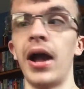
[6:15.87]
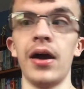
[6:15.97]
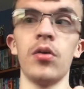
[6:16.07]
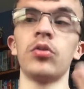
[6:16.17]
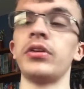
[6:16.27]

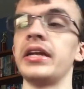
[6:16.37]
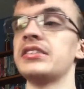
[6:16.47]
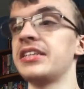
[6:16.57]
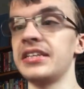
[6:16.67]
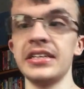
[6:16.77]
out or needs
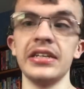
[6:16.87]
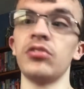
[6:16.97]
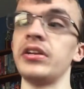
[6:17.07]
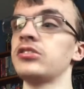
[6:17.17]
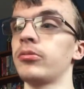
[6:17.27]
to eat
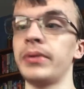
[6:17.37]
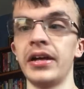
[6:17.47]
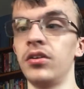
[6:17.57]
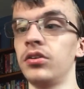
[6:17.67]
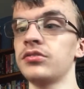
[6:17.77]
and needs her
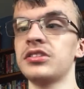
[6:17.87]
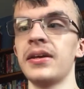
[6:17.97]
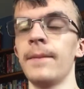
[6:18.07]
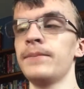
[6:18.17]
pills.